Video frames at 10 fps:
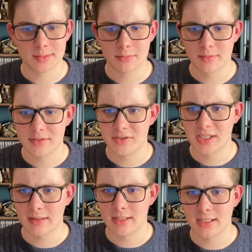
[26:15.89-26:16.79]
I probably just
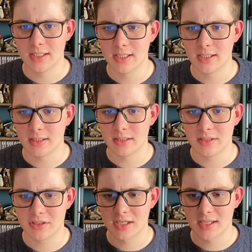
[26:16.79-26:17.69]
check the uh,
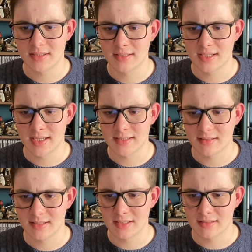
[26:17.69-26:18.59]
chat stats
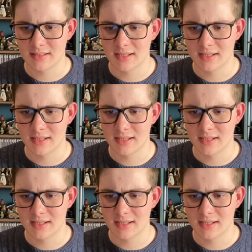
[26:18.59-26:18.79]
and things.